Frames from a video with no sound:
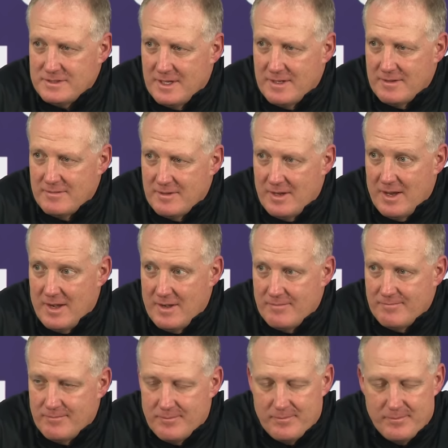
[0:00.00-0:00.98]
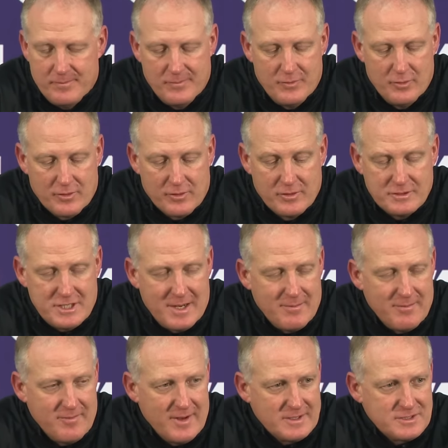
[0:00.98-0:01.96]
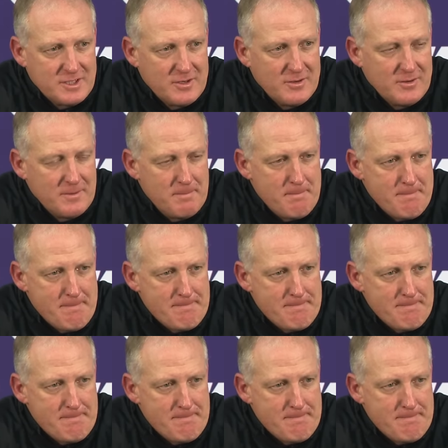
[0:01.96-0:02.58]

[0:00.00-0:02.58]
and and doing a good job of executing.